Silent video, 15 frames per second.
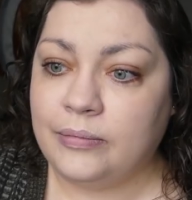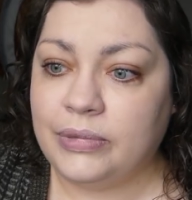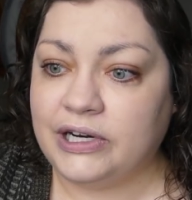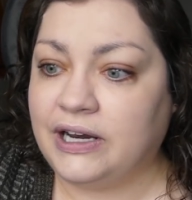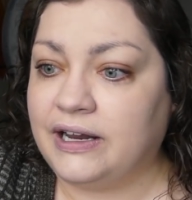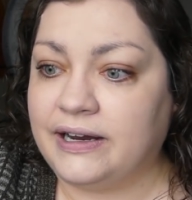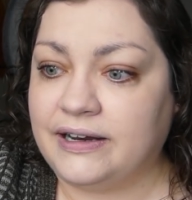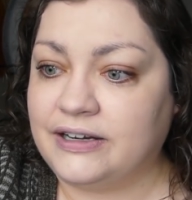but
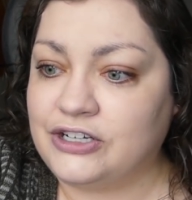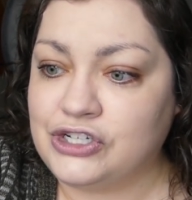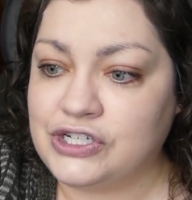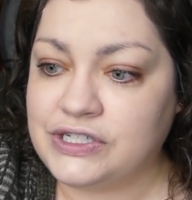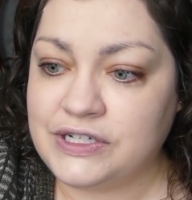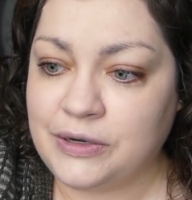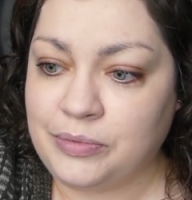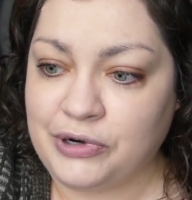like
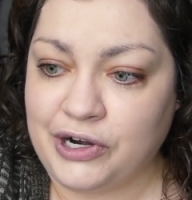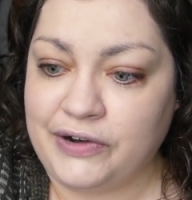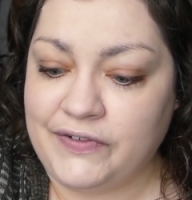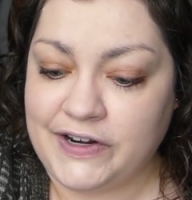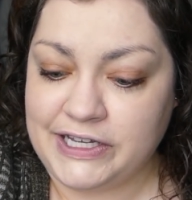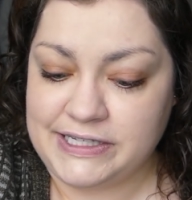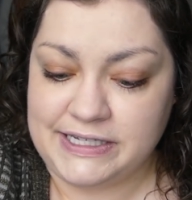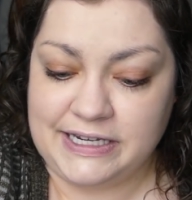just a
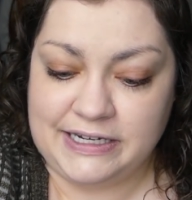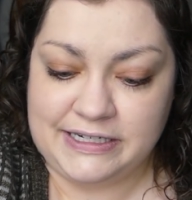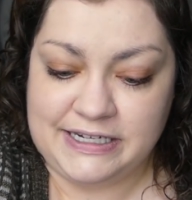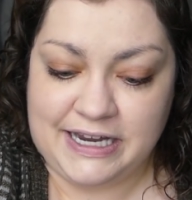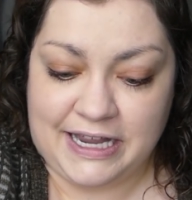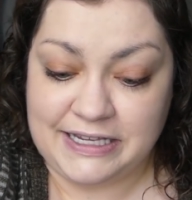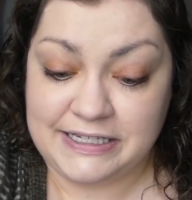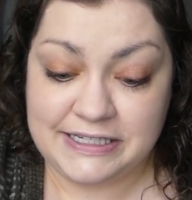previous
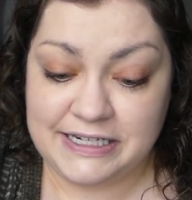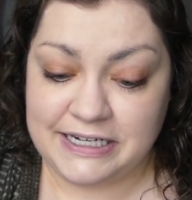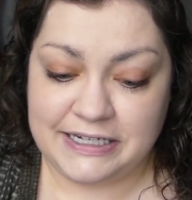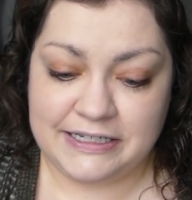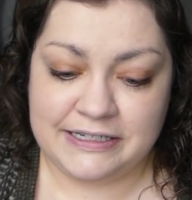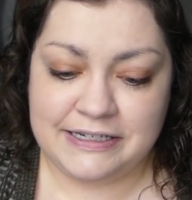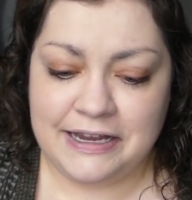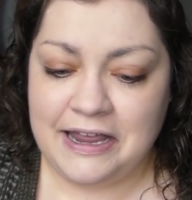
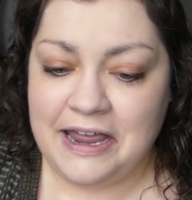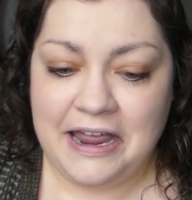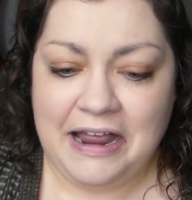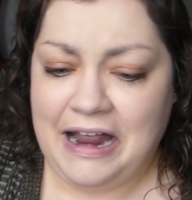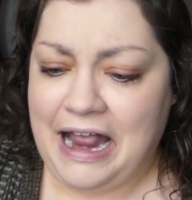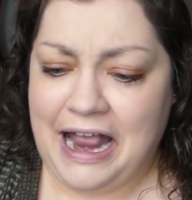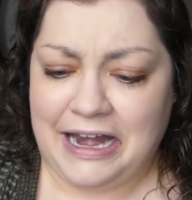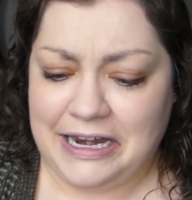contestant
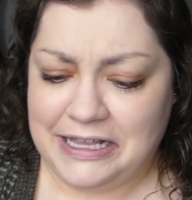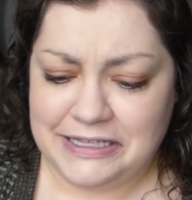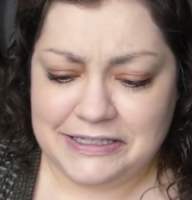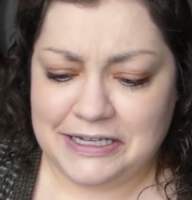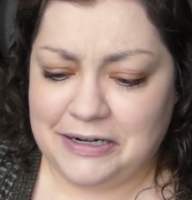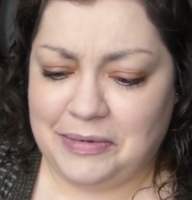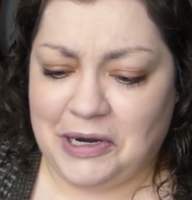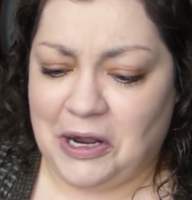and he's
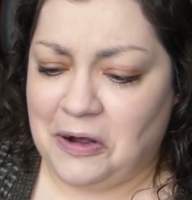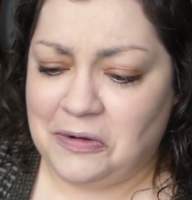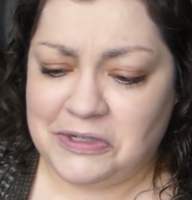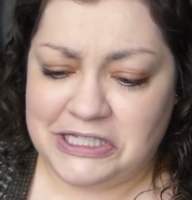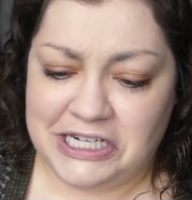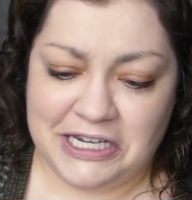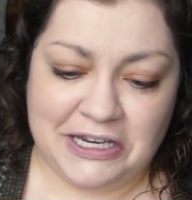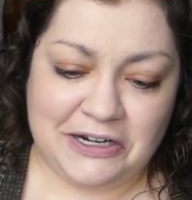going to be
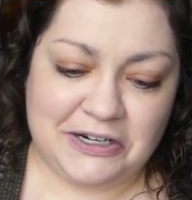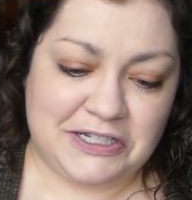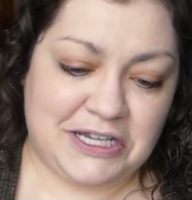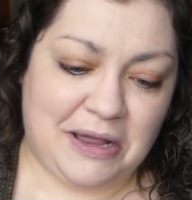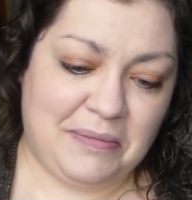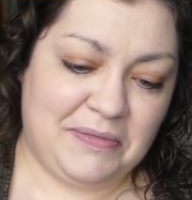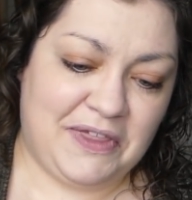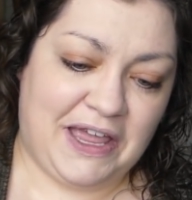hosting it or
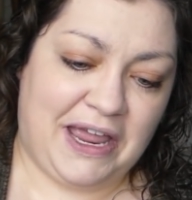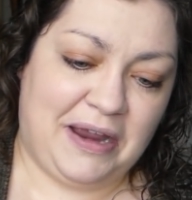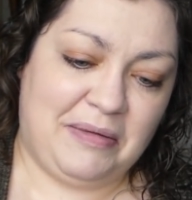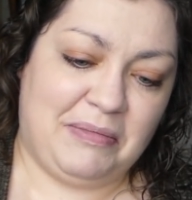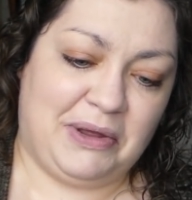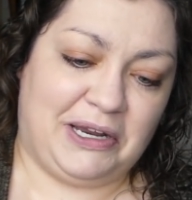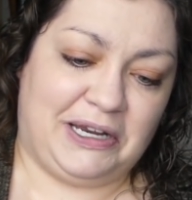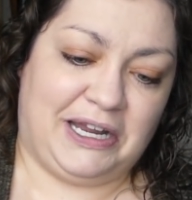something,
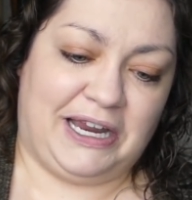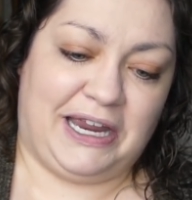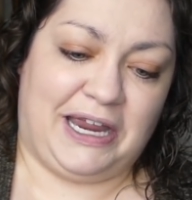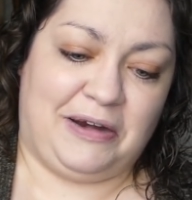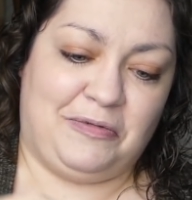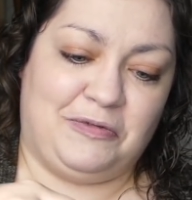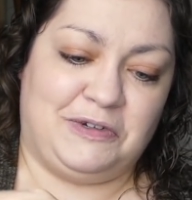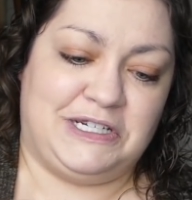but like
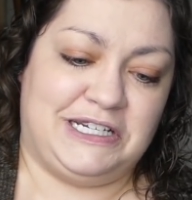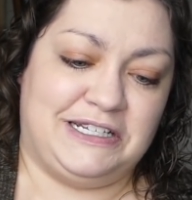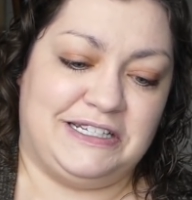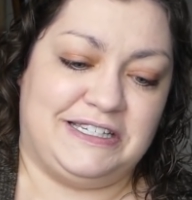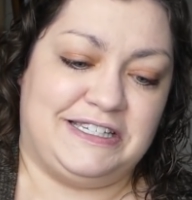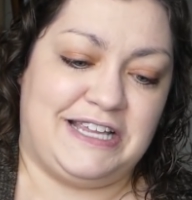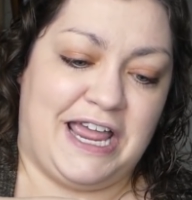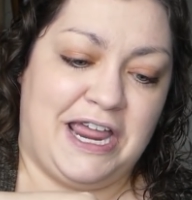it didn't
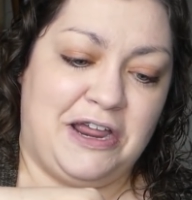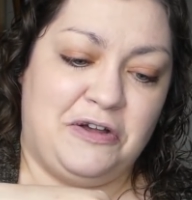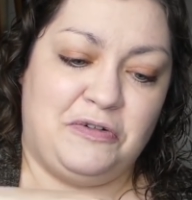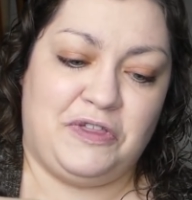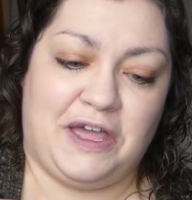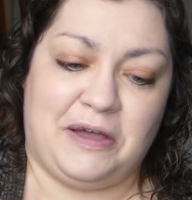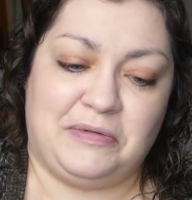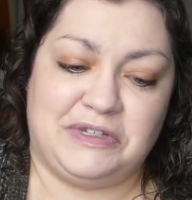say who
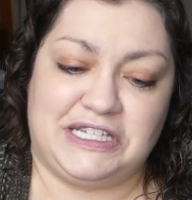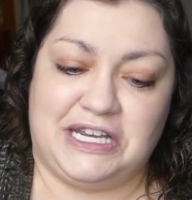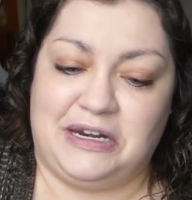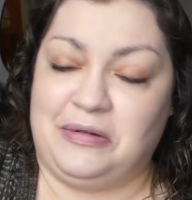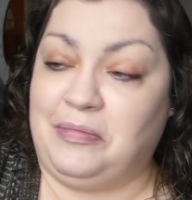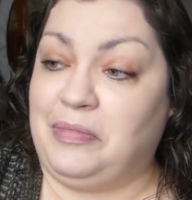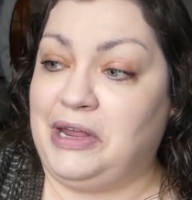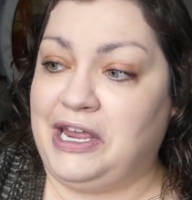that was going
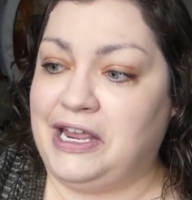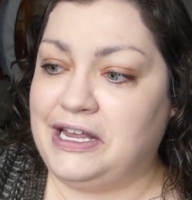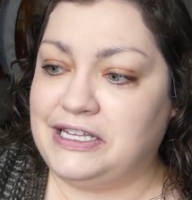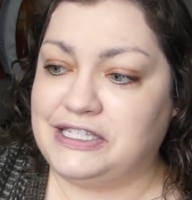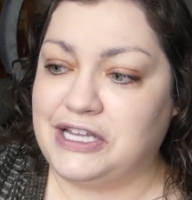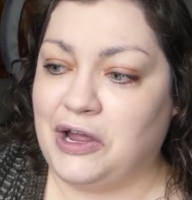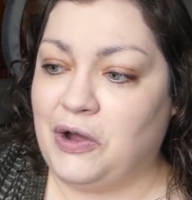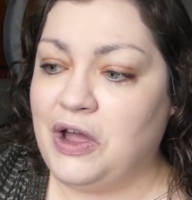to be,
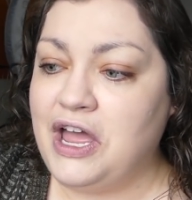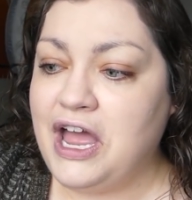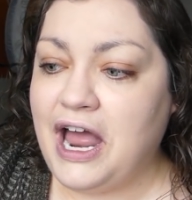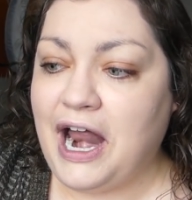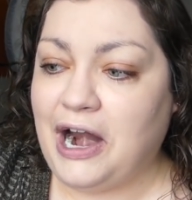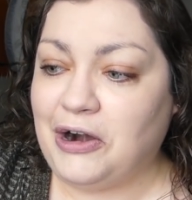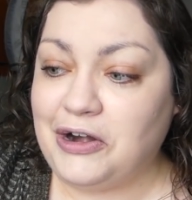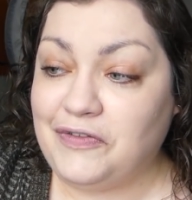so
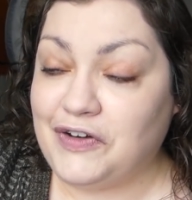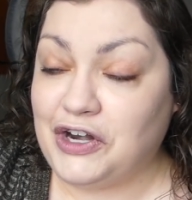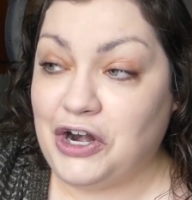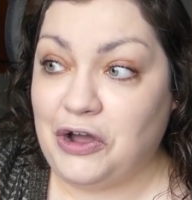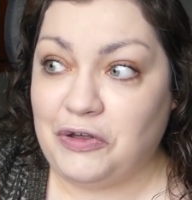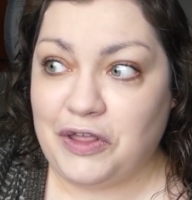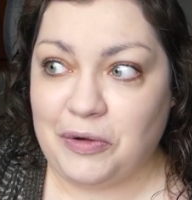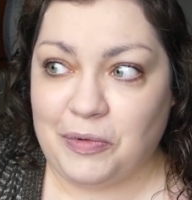I don't even
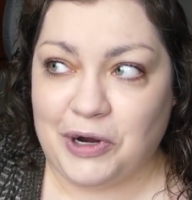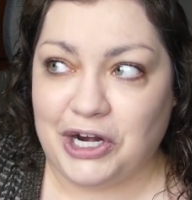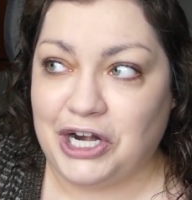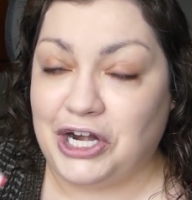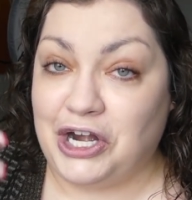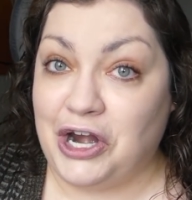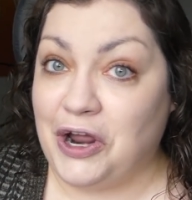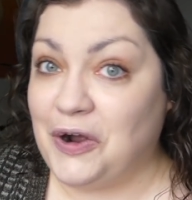know that we're going
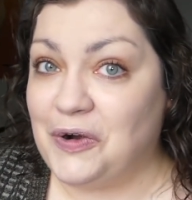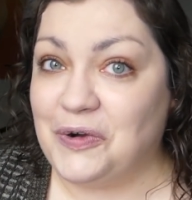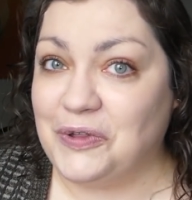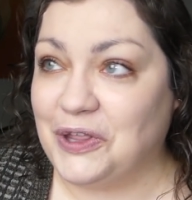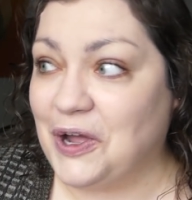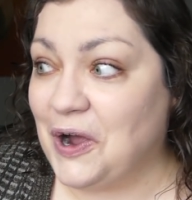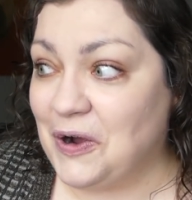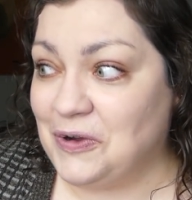to know who
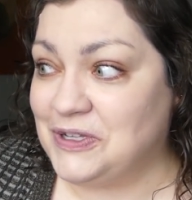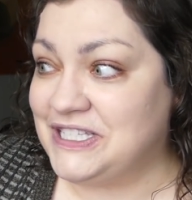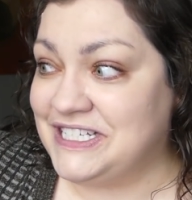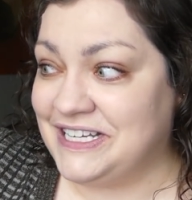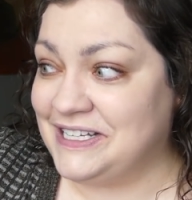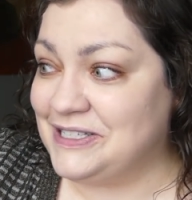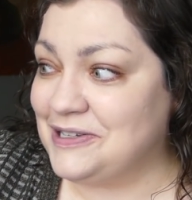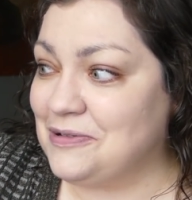the host
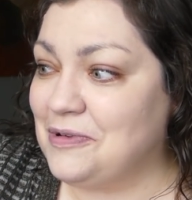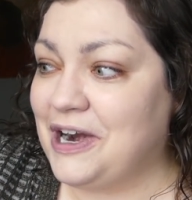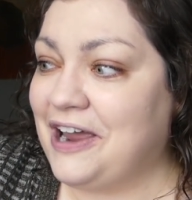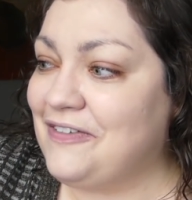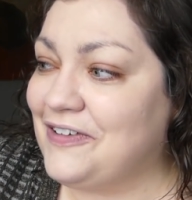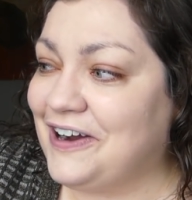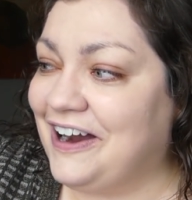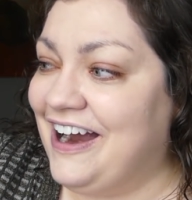is or
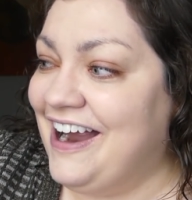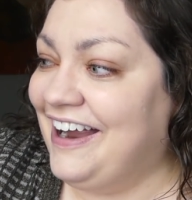whatever.